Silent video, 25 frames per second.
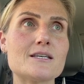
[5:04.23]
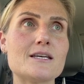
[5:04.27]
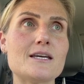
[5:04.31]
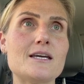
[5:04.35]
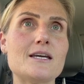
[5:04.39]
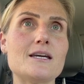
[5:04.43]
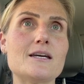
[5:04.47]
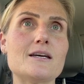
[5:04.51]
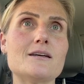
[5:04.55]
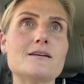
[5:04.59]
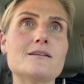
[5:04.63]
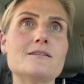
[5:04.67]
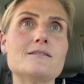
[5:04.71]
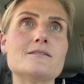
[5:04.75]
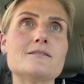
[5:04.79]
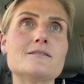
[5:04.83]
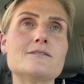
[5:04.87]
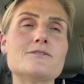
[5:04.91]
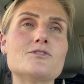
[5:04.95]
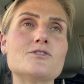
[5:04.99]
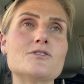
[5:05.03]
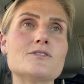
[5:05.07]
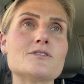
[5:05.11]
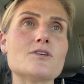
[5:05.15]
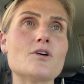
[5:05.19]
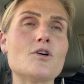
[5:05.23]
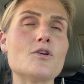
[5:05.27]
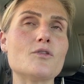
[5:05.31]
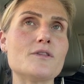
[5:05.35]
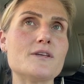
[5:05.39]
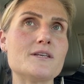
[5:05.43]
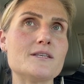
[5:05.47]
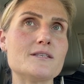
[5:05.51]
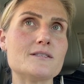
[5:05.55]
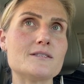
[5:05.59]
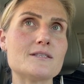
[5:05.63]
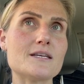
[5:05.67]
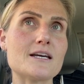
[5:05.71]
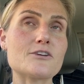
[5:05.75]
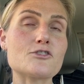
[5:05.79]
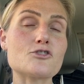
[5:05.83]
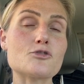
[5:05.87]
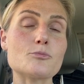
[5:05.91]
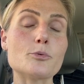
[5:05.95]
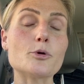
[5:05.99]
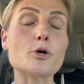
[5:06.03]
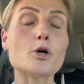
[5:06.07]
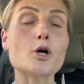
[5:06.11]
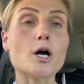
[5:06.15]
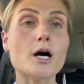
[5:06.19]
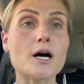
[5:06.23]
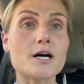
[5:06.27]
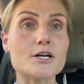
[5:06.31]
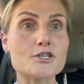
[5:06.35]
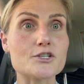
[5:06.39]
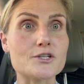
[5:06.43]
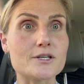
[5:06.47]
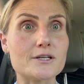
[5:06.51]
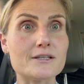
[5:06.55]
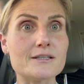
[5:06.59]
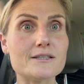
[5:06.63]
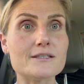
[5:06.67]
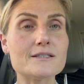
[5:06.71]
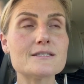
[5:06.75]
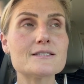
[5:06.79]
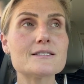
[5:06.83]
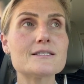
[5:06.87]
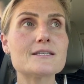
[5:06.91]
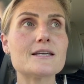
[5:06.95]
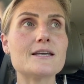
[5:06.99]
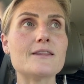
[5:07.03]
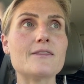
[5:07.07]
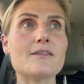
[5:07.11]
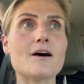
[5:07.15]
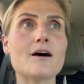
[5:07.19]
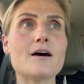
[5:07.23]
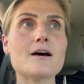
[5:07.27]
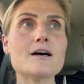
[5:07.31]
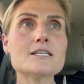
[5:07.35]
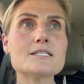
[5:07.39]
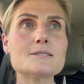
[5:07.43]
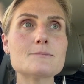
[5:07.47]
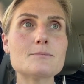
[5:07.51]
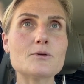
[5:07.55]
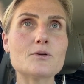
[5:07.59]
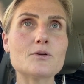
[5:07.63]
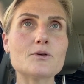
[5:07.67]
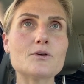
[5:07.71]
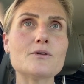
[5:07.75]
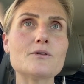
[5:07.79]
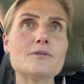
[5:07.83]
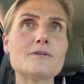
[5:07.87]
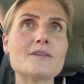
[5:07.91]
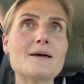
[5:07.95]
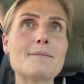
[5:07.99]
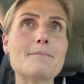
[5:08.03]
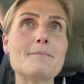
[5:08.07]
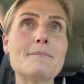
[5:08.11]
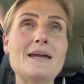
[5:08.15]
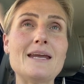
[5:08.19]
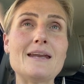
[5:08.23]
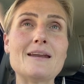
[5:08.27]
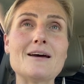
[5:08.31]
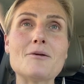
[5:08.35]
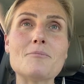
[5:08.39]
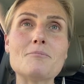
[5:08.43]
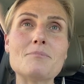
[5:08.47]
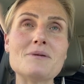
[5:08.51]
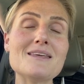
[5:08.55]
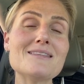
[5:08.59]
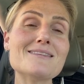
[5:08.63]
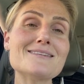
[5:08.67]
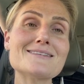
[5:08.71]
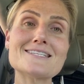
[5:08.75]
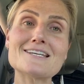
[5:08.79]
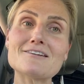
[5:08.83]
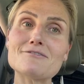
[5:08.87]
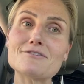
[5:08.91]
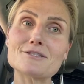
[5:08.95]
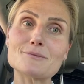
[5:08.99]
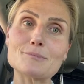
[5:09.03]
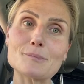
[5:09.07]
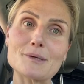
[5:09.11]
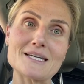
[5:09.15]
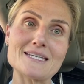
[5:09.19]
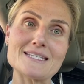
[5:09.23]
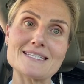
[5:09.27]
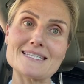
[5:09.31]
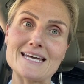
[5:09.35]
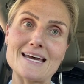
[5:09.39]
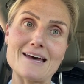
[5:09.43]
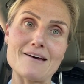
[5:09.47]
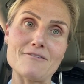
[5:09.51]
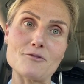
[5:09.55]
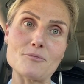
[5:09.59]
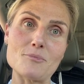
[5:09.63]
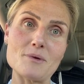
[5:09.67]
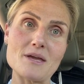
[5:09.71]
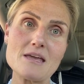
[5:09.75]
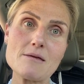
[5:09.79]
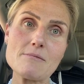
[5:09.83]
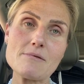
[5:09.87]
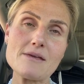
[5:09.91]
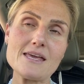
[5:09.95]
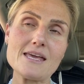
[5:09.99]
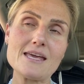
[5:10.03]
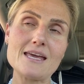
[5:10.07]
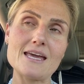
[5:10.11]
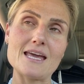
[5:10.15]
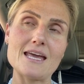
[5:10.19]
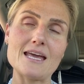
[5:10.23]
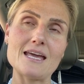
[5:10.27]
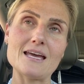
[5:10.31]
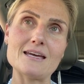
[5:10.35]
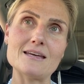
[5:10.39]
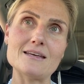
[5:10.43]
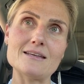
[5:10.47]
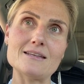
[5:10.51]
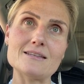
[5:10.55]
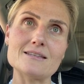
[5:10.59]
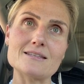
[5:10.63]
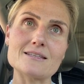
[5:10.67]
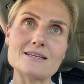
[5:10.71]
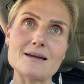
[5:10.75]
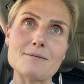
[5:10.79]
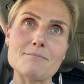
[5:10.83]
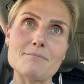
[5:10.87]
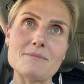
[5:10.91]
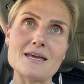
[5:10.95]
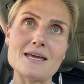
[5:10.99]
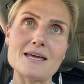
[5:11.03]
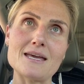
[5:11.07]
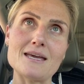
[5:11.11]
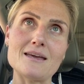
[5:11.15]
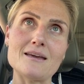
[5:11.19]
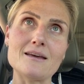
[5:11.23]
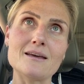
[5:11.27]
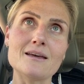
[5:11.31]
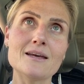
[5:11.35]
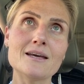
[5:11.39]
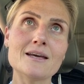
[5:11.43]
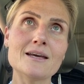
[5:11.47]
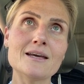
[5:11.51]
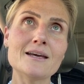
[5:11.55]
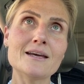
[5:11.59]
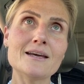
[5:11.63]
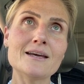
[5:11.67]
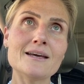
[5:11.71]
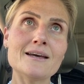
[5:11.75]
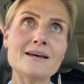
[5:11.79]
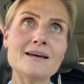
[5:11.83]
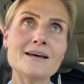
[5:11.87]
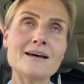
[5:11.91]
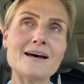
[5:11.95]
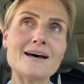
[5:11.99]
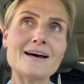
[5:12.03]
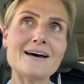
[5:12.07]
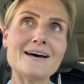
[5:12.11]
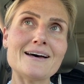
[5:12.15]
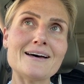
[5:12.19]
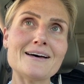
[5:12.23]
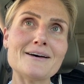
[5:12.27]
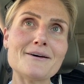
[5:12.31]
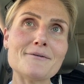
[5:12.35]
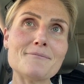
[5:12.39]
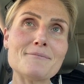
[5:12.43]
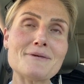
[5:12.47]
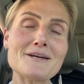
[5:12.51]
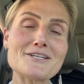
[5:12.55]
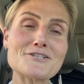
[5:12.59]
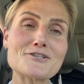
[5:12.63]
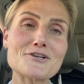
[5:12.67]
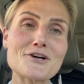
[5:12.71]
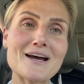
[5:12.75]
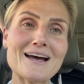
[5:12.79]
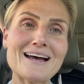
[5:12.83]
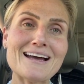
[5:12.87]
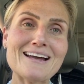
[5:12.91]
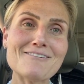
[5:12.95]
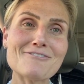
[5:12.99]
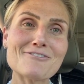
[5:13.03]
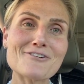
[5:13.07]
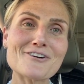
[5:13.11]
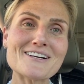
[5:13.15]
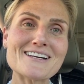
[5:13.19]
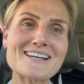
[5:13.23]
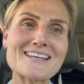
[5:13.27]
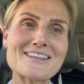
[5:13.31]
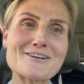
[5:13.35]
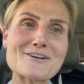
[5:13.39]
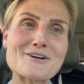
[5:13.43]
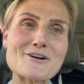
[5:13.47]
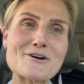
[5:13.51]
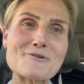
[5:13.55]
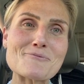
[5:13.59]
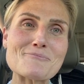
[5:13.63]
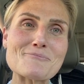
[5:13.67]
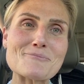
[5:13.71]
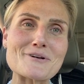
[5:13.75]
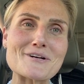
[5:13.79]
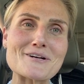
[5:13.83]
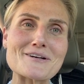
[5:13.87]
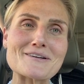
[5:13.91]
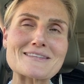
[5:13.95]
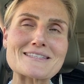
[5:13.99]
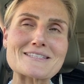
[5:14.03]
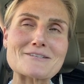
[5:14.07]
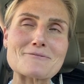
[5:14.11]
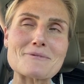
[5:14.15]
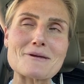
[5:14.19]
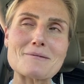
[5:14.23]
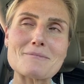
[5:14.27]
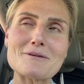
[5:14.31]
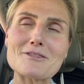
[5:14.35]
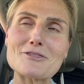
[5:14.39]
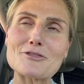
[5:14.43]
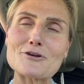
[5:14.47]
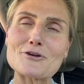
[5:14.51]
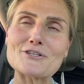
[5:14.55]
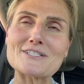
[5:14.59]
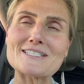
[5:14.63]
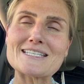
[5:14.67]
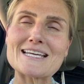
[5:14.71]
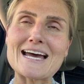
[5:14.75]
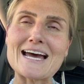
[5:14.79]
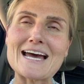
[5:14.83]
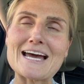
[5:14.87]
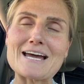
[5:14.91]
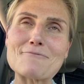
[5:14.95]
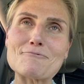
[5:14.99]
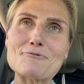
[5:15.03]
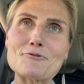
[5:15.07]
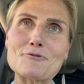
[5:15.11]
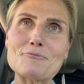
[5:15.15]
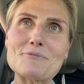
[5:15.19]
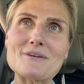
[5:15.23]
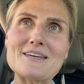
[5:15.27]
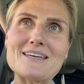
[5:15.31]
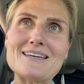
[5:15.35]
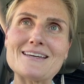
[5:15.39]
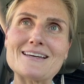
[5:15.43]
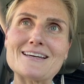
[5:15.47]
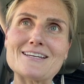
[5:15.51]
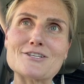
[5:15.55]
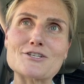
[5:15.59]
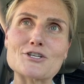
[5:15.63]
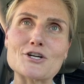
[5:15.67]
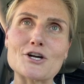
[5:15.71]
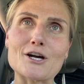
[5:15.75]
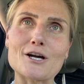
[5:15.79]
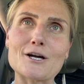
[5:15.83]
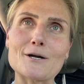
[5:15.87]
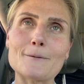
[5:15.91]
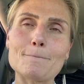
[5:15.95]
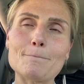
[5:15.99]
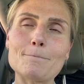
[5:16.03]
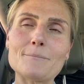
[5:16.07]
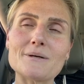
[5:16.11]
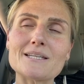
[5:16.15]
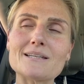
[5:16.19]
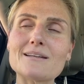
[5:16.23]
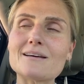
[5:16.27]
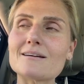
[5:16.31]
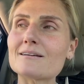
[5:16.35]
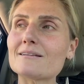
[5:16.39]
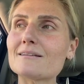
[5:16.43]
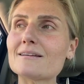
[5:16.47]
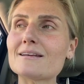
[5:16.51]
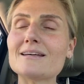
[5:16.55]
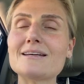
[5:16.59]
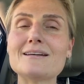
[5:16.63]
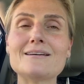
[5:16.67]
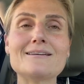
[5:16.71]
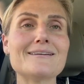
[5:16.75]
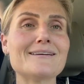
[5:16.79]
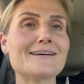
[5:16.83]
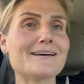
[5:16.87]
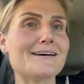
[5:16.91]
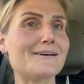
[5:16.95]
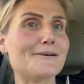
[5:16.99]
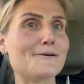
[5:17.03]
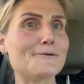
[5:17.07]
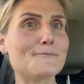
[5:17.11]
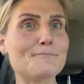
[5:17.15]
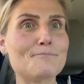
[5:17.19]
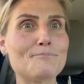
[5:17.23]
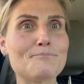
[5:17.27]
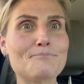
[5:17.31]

and just all these extra precautions in the hospital, that may not be the safest place to have a baby. And I may try for another home birth. So maybe third time will be a charm. But luckily, I